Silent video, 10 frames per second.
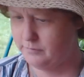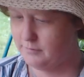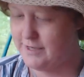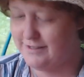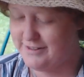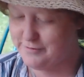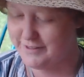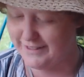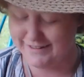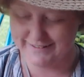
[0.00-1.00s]
The
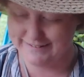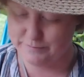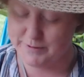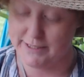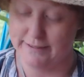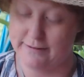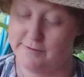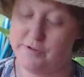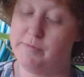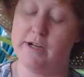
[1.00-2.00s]
relentless spinning of
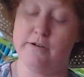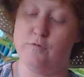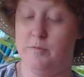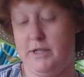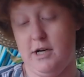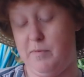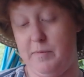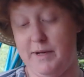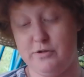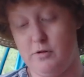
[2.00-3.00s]
the modern woman, our
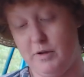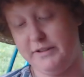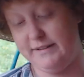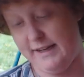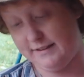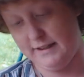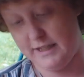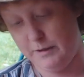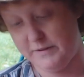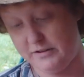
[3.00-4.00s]
perpetual multitasking
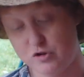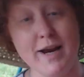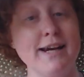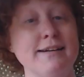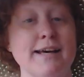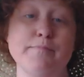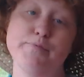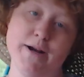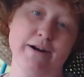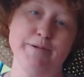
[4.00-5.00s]
keeps us drained and
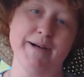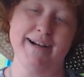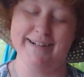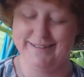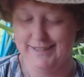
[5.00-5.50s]
preoccupied,